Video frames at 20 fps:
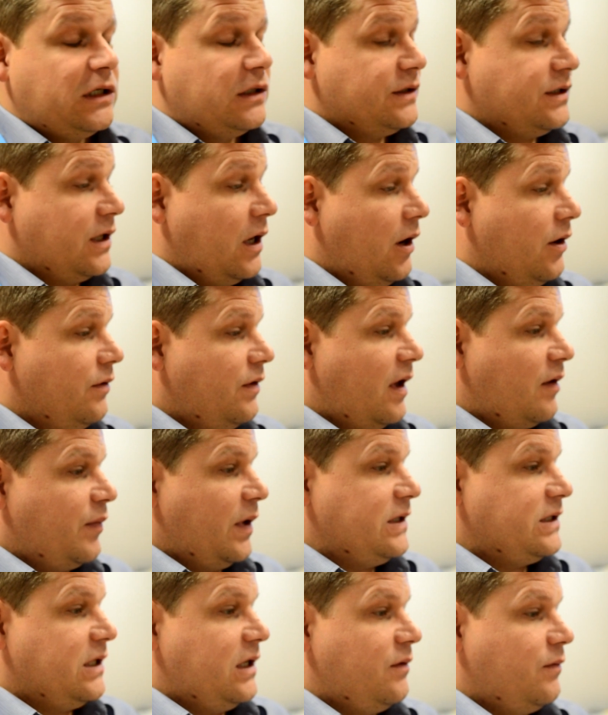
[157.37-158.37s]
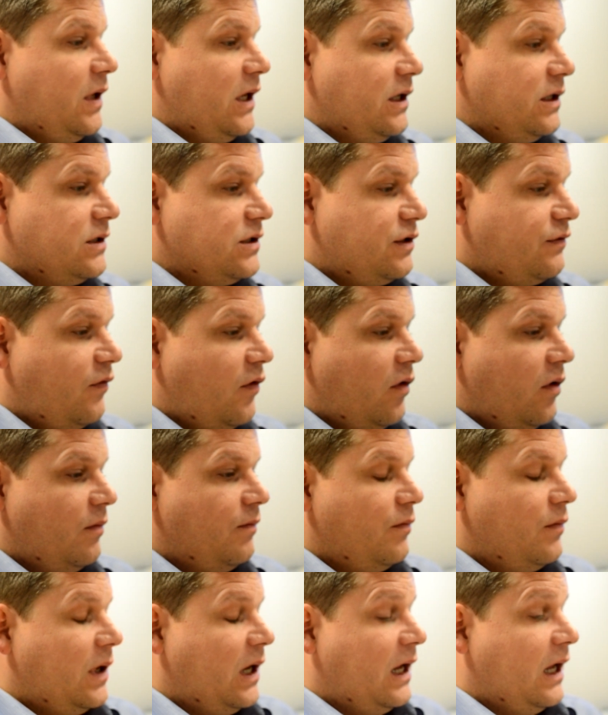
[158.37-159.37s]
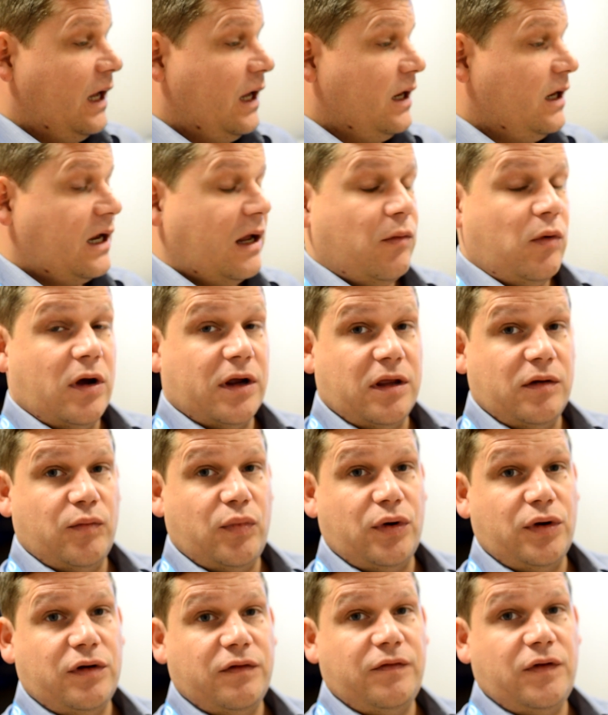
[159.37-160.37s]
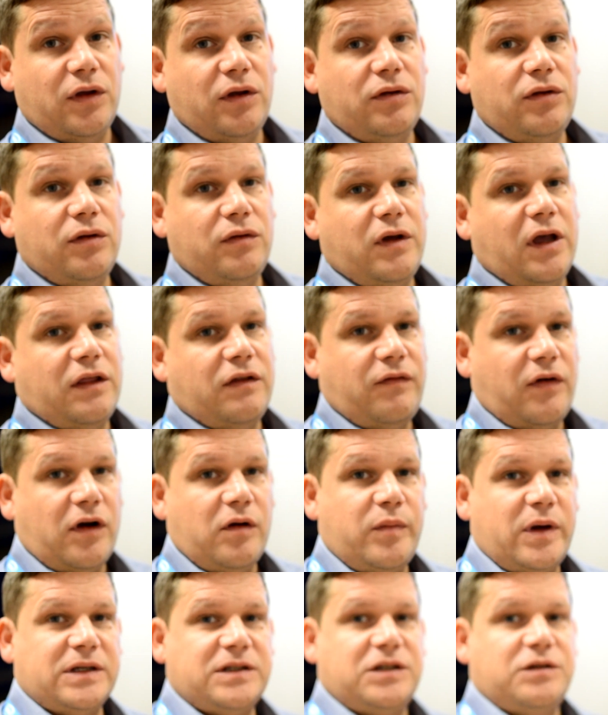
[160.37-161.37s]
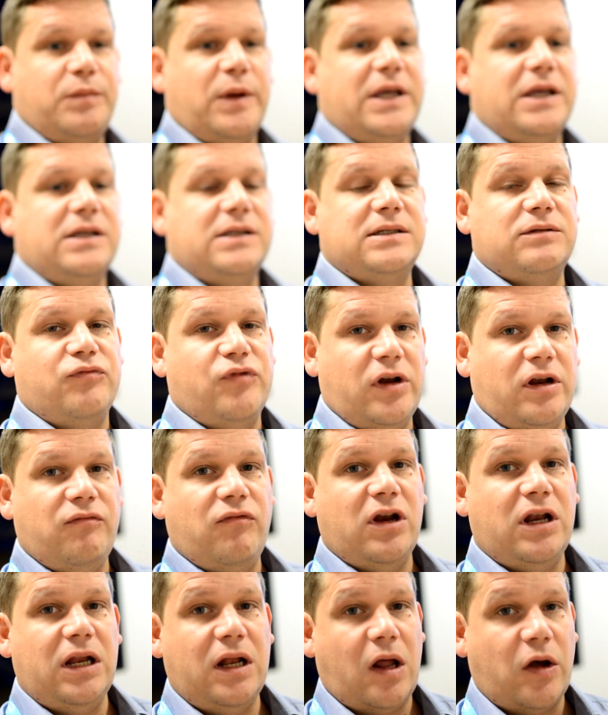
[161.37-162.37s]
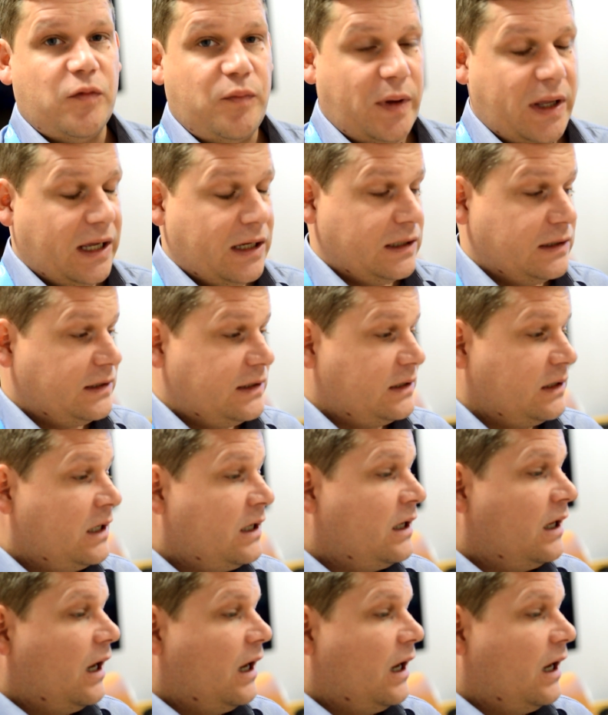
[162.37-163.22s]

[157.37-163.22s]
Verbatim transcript: So that basically means from a networking point of view, you get the very best speeds, really really low pings,